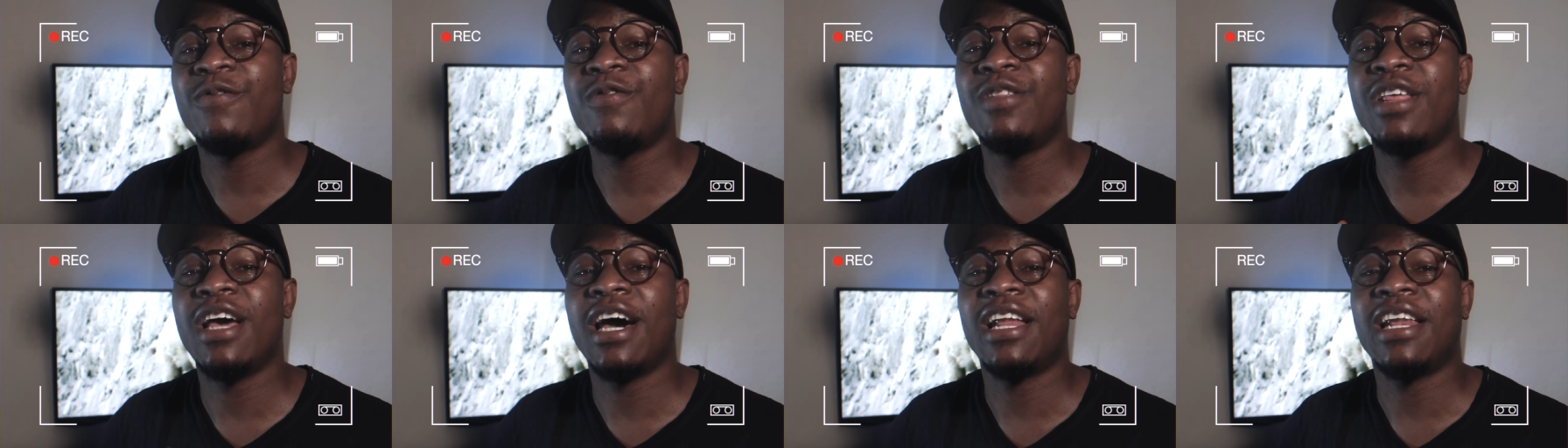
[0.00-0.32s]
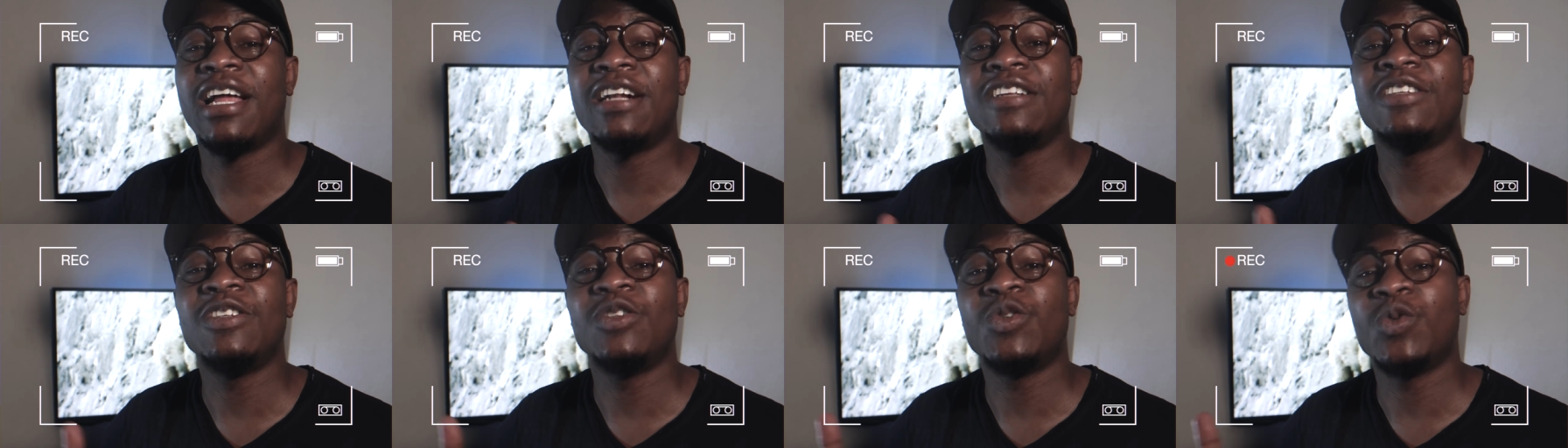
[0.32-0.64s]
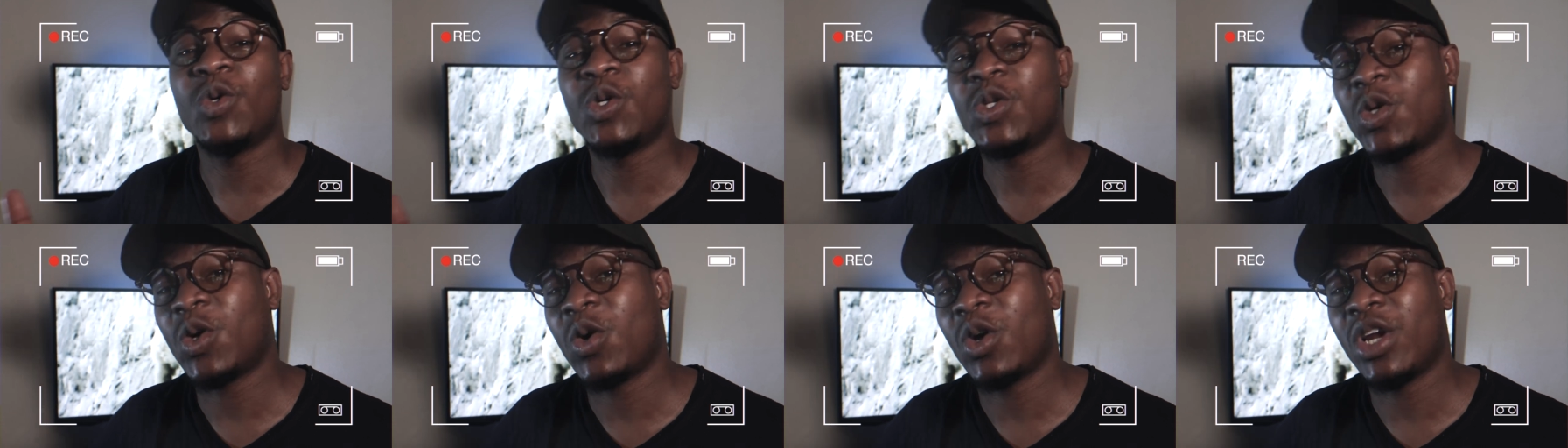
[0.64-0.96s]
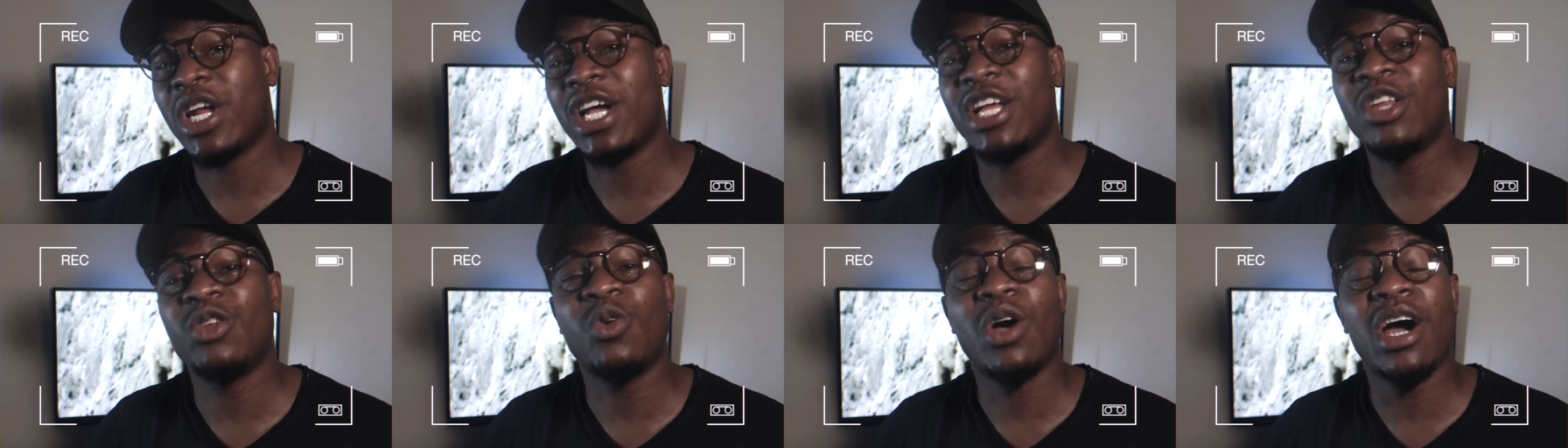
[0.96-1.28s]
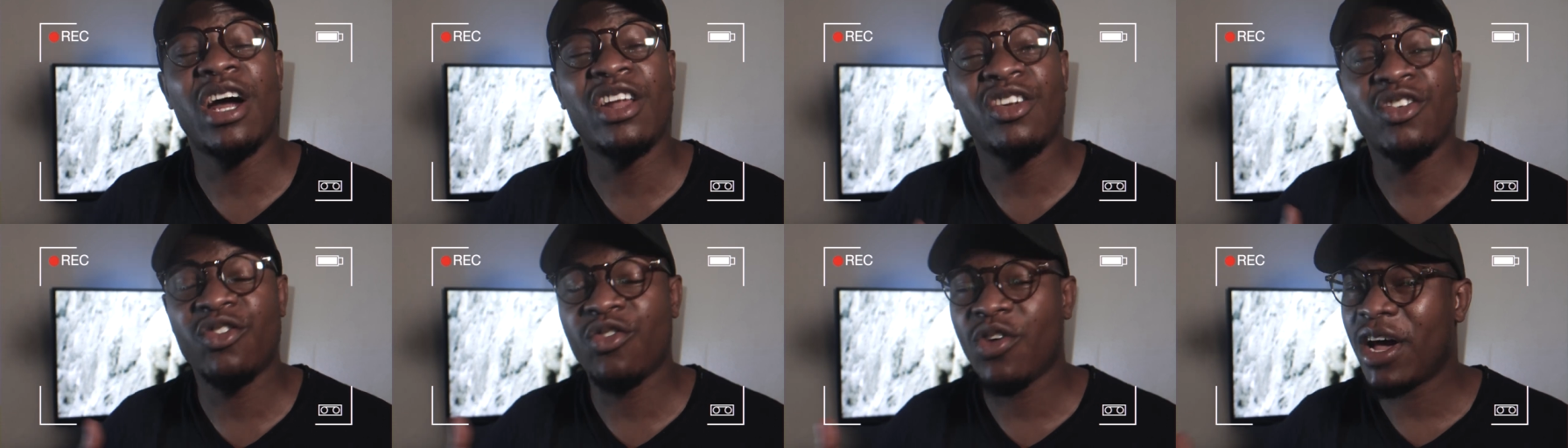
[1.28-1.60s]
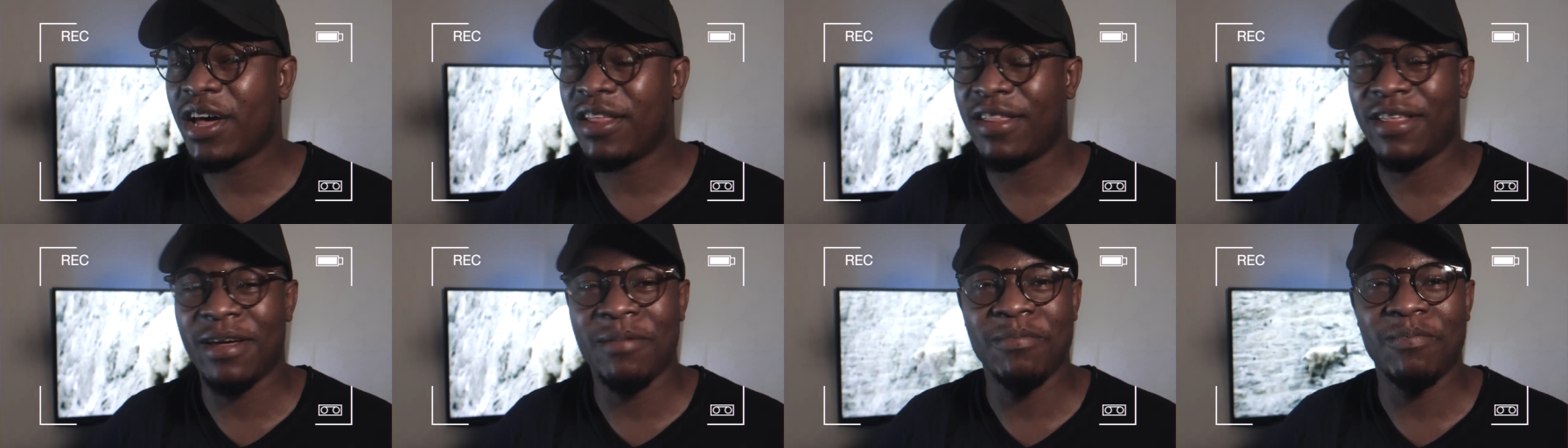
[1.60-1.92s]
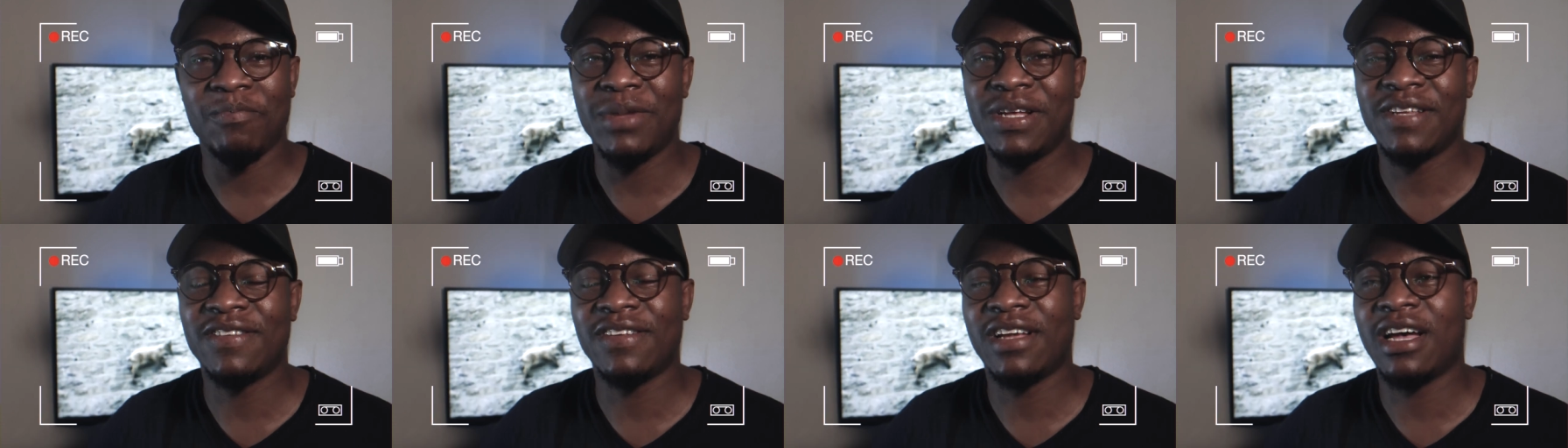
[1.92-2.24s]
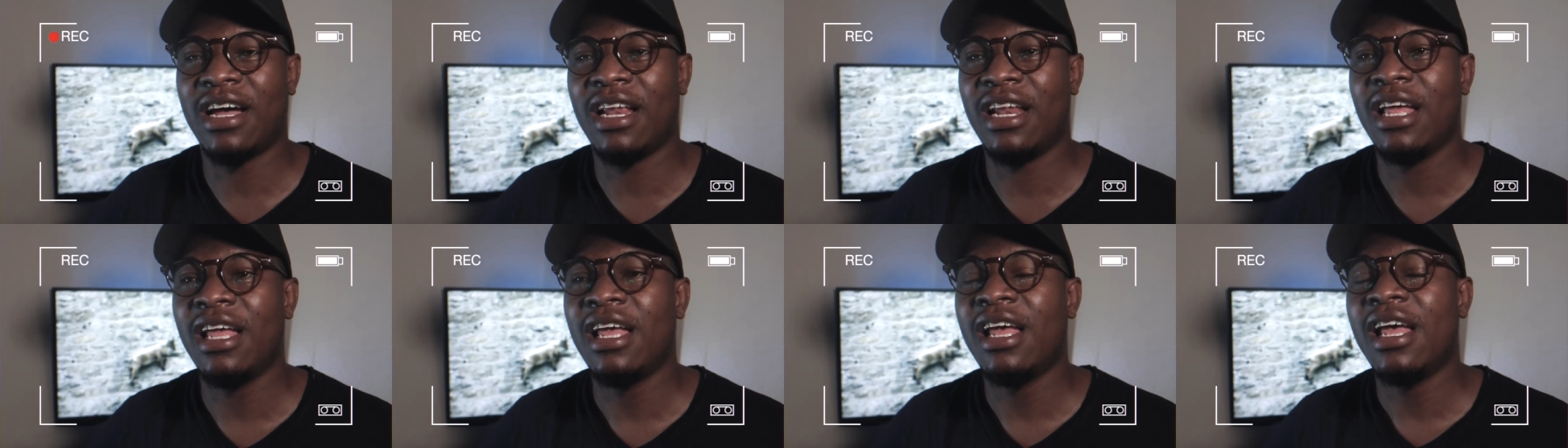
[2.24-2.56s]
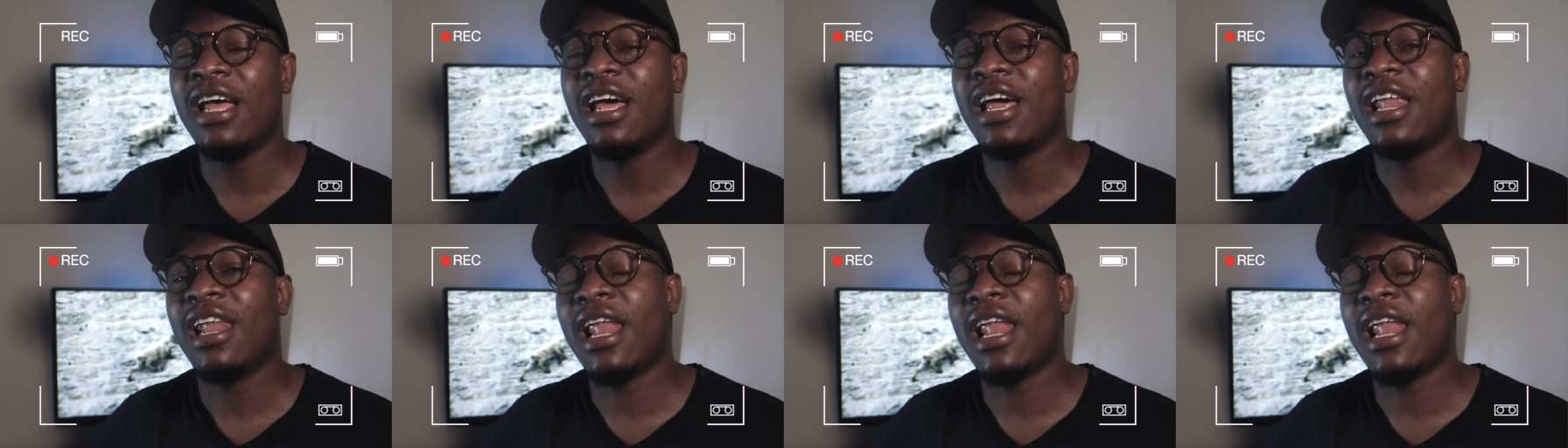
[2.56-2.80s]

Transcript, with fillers: if the analysis was correct you can track them basically